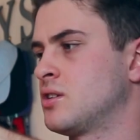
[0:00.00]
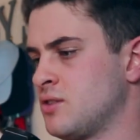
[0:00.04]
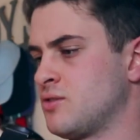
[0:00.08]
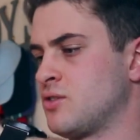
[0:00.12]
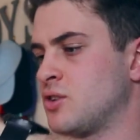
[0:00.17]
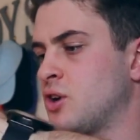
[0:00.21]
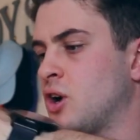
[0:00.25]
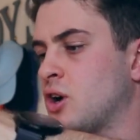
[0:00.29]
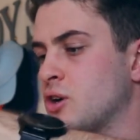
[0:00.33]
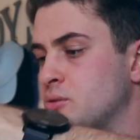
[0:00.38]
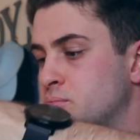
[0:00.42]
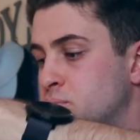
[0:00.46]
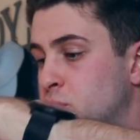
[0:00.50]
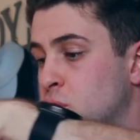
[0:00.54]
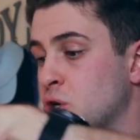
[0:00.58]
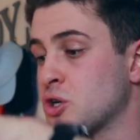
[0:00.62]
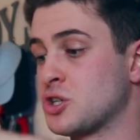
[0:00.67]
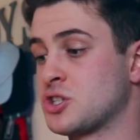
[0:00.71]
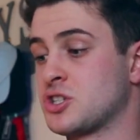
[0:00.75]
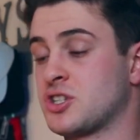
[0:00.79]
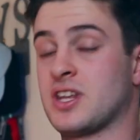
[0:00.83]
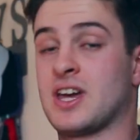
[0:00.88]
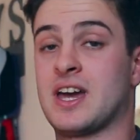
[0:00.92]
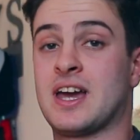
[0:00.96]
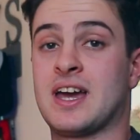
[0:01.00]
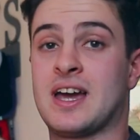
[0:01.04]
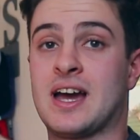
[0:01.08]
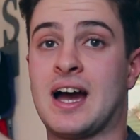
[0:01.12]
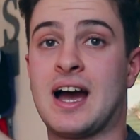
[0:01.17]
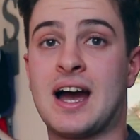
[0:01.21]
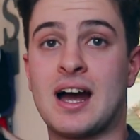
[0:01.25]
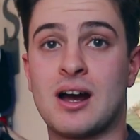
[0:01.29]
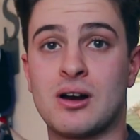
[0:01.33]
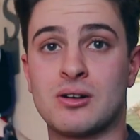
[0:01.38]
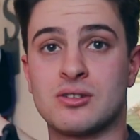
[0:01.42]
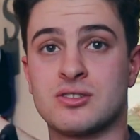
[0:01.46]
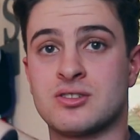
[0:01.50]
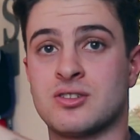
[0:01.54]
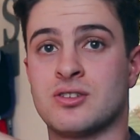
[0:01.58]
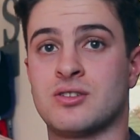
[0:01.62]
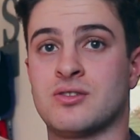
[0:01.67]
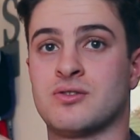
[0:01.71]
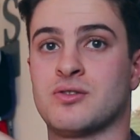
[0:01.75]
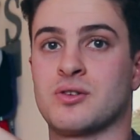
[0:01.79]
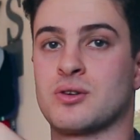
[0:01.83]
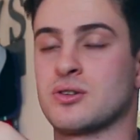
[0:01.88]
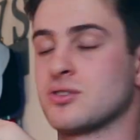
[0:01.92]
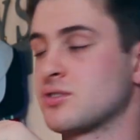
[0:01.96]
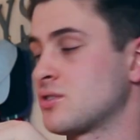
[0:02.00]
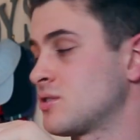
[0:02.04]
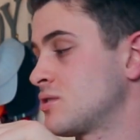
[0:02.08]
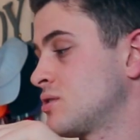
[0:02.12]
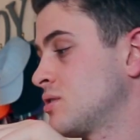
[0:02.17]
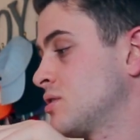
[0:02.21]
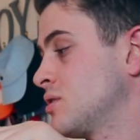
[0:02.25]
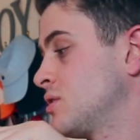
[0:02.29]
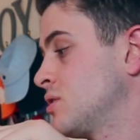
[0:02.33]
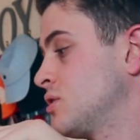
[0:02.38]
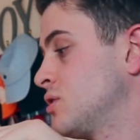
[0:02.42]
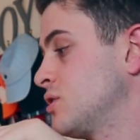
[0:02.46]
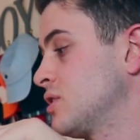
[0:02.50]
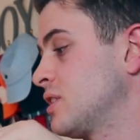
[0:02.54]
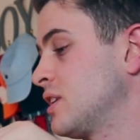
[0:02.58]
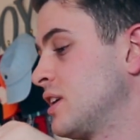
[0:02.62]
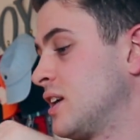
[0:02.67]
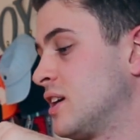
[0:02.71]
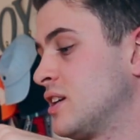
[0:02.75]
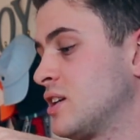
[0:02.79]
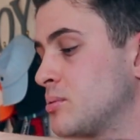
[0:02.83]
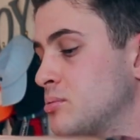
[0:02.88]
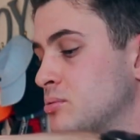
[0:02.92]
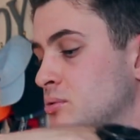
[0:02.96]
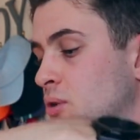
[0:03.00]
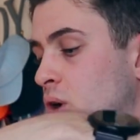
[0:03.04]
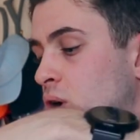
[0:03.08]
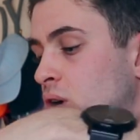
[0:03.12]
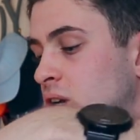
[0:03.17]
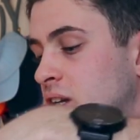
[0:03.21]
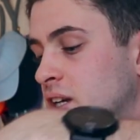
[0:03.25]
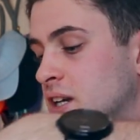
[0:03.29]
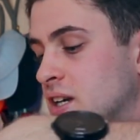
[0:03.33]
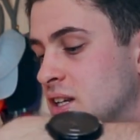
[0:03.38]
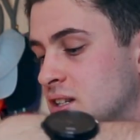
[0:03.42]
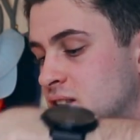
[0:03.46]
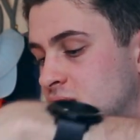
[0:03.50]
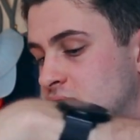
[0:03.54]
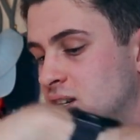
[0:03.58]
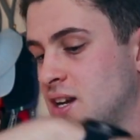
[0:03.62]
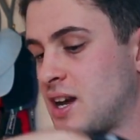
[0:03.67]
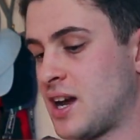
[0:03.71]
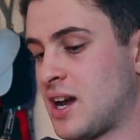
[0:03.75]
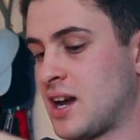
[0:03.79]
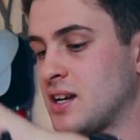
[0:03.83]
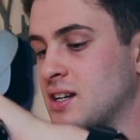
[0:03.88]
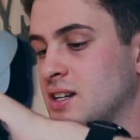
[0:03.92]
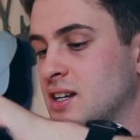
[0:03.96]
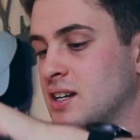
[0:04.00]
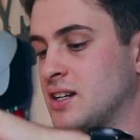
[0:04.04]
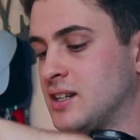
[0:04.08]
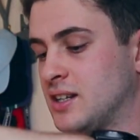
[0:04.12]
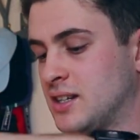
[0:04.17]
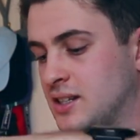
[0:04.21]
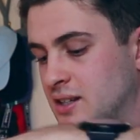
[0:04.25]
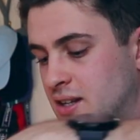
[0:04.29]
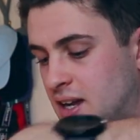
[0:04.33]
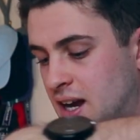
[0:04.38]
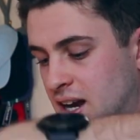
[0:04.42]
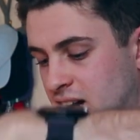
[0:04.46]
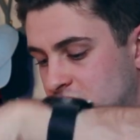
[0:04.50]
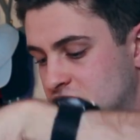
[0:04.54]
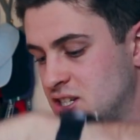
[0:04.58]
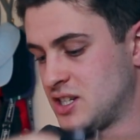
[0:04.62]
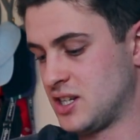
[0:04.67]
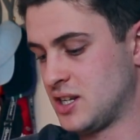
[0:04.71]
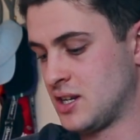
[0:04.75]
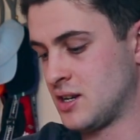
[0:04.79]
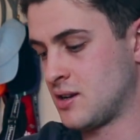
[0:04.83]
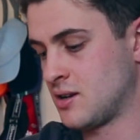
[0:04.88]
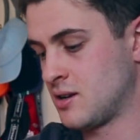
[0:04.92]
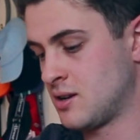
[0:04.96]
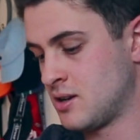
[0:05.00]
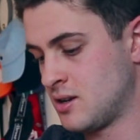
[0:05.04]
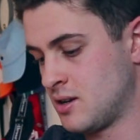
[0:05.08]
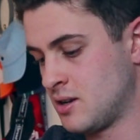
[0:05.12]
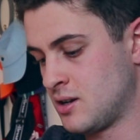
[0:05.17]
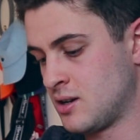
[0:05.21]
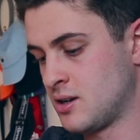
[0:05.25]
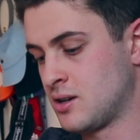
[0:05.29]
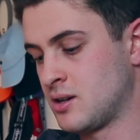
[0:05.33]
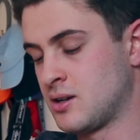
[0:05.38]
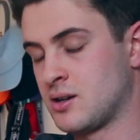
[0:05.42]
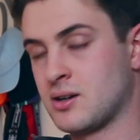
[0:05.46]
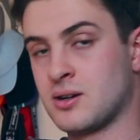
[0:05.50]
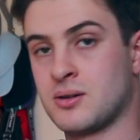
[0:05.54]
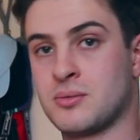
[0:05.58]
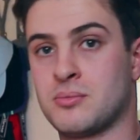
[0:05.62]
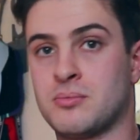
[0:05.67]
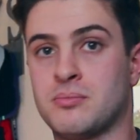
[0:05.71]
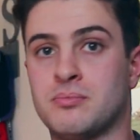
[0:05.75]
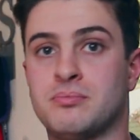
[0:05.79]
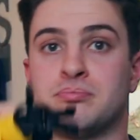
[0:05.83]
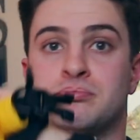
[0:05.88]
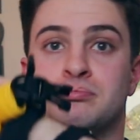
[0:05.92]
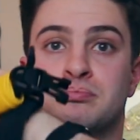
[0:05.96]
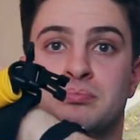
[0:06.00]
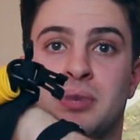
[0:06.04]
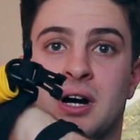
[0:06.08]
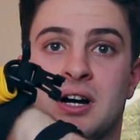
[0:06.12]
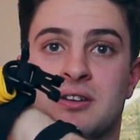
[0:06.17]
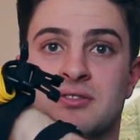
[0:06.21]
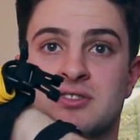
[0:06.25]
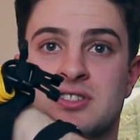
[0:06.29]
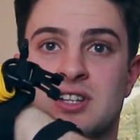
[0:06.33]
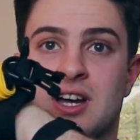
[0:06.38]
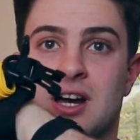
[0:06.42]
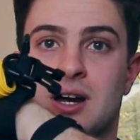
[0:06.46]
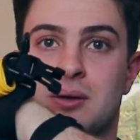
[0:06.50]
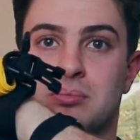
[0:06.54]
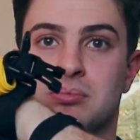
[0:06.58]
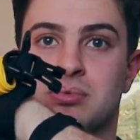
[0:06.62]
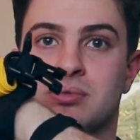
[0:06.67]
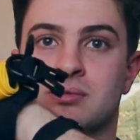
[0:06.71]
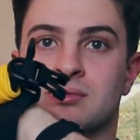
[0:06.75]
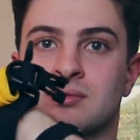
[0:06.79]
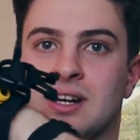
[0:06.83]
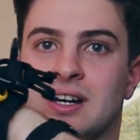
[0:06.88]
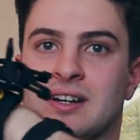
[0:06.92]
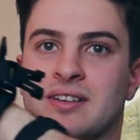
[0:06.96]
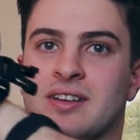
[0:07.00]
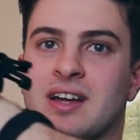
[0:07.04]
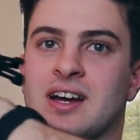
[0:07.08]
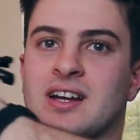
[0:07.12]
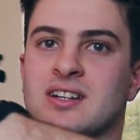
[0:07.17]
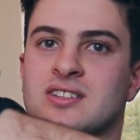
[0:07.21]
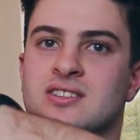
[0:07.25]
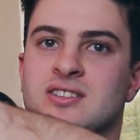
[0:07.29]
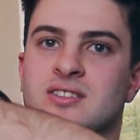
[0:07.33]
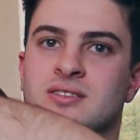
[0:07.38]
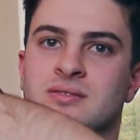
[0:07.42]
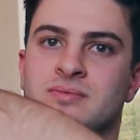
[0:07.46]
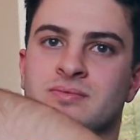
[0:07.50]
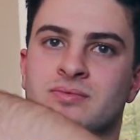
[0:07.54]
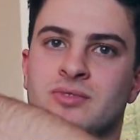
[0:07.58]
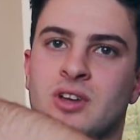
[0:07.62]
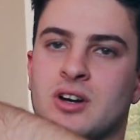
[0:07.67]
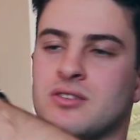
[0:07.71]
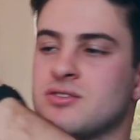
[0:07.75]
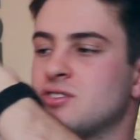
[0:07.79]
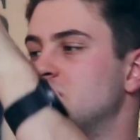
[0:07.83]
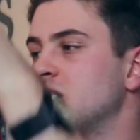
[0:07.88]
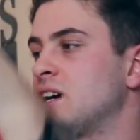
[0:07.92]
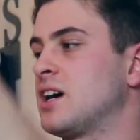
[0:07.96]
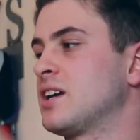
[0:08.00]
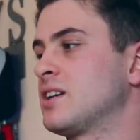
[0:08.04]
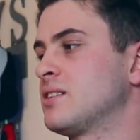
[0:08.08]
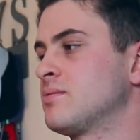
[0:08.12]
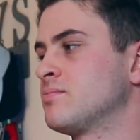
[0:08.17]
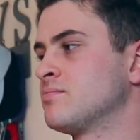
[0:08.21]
If you don't push the air out first, you can end up rolling it and it actually puffs up like that. Obviously, I